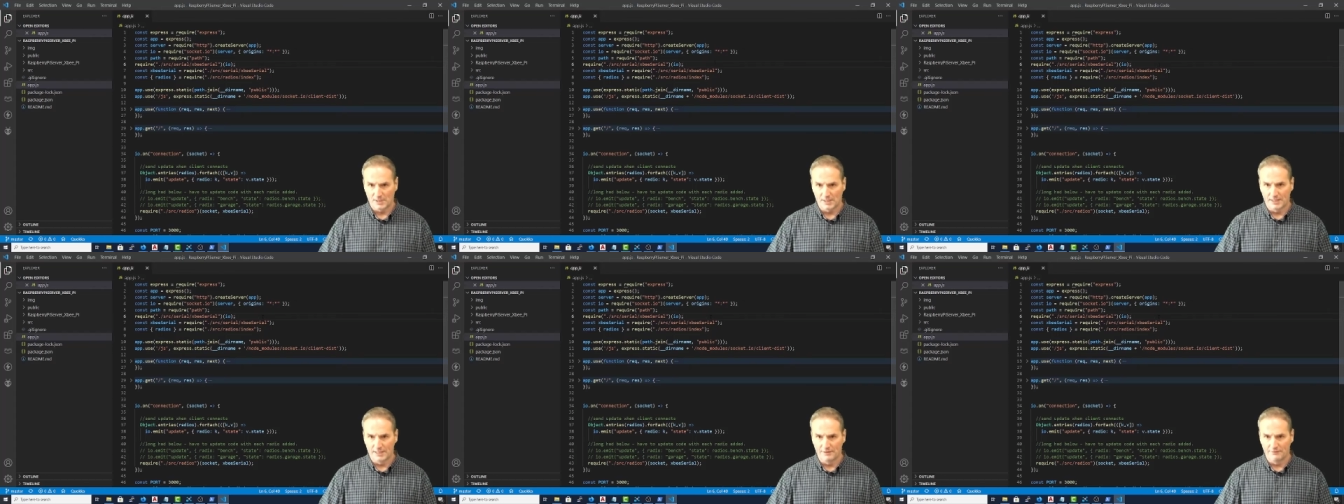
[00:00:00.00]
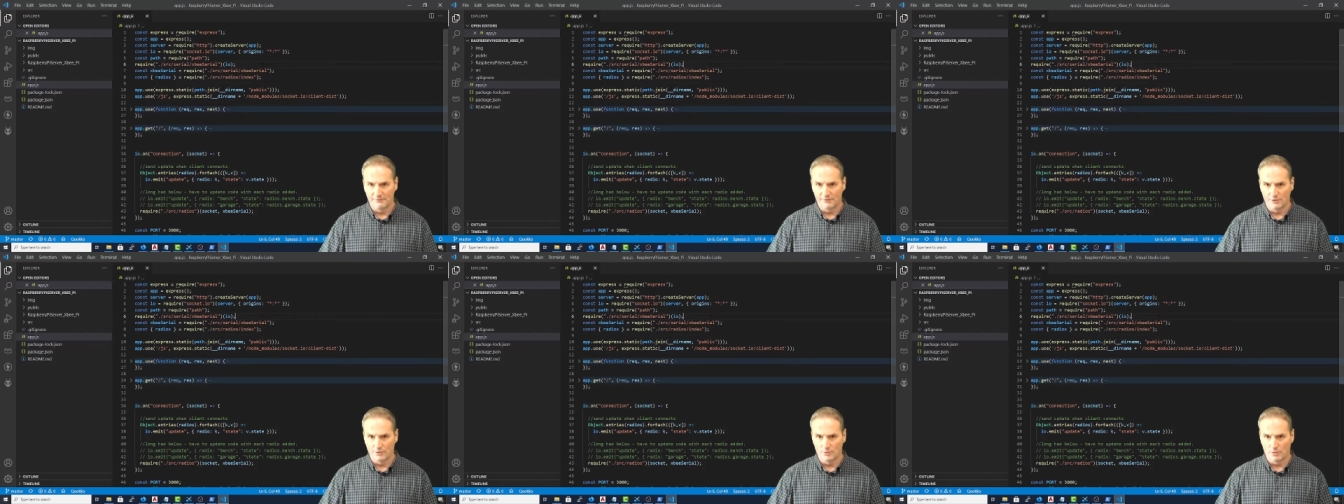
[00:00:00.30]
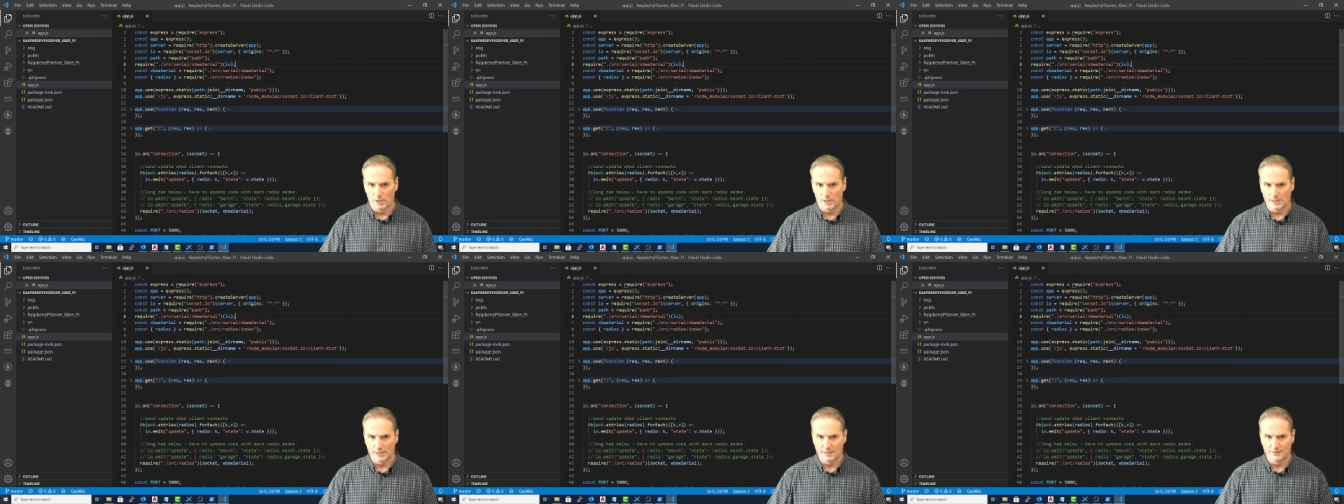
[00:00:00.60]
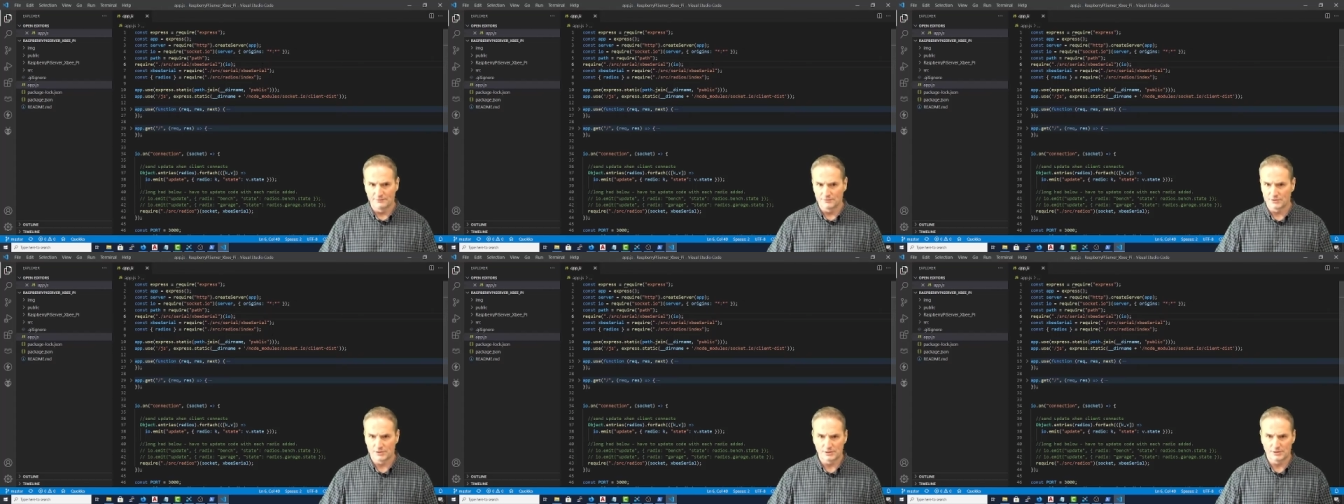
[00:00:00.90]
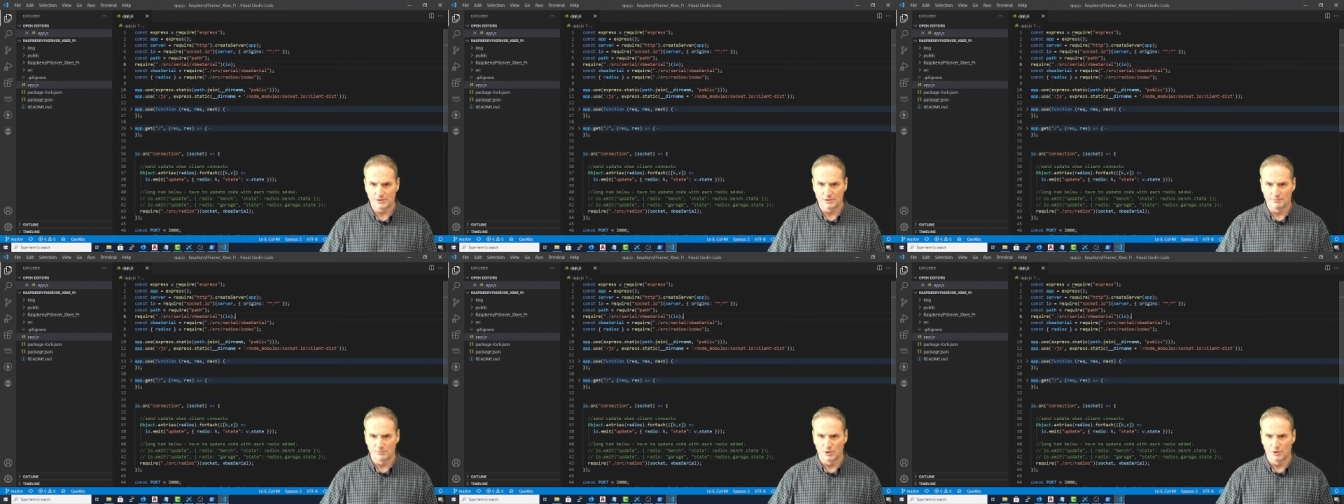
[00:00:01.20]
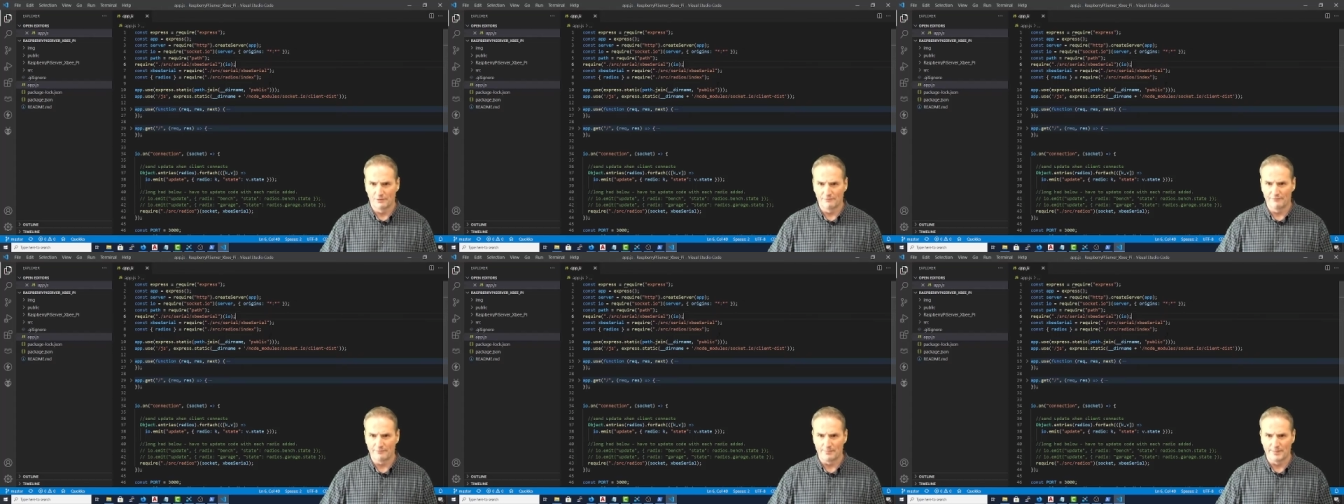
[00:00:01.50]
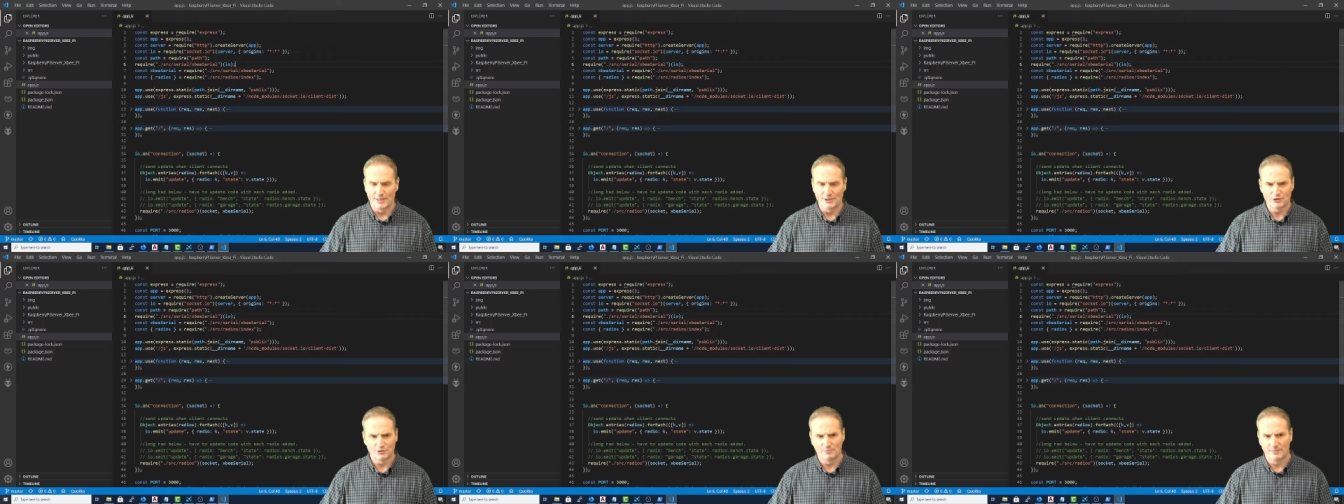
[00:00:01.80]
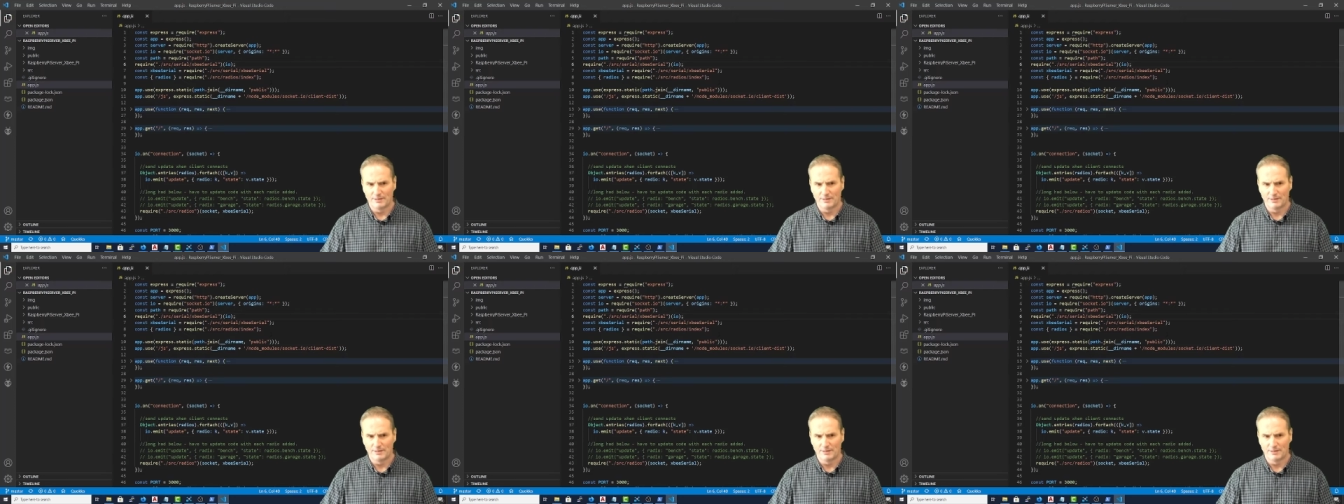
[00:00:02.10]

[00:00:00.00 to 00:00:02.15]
Gives you some good information.